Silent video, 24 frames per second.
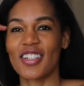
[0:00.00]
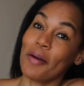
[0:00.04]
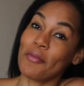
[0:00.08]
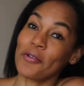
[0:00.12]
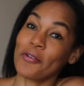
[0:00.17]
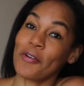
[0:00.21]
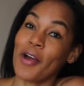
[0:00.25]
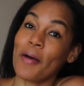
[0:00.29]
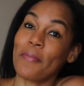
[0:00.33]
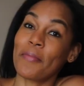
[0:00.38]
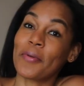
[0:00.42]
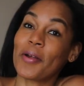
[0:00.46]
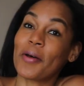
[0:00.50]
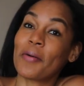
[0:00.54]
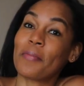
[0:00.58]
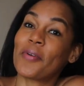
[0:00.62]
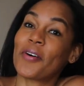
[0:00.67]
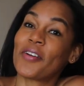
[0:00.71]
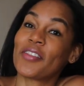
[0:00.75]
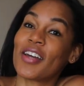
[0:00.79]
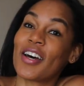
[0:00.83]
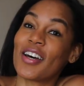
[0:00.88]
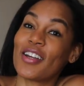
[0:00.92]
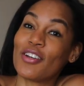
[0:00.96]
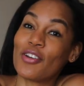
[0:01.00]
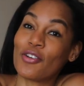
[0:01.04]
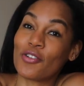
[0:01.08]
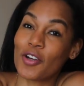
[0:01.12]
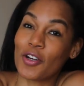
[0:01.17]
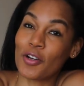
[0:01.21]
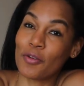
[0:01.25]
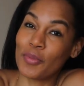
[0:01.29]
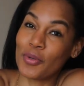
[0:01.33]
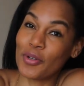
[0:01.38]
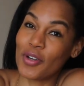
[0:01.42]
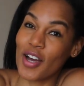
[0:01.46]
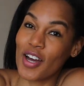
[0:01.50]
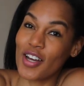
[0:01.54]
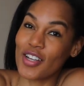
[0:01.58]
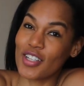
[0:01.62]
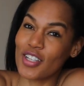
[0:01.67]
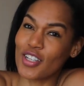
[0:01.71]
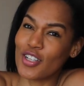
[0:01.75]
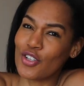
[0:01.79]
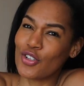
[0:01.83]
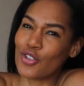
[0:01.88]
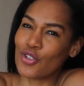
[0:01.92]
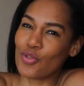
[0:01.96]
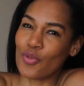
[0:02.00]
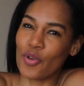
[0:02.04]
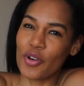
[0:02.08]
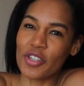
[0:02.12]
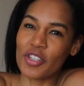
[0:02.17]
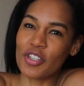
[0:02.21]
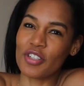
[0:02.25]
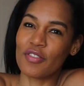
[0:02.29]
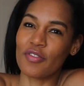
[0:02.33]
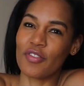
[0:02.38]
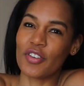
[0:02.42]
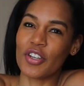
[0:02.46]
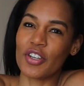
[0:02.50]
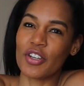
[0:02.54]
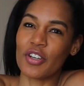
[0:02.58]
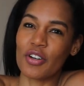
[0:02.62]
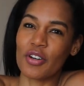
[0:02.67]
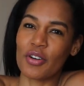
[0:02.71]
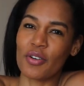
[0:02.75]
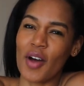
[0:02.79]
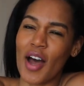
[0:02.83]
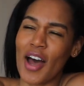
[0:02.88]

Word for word: I'm gonna wrap it up on that note. I hope you guys enjoy this video.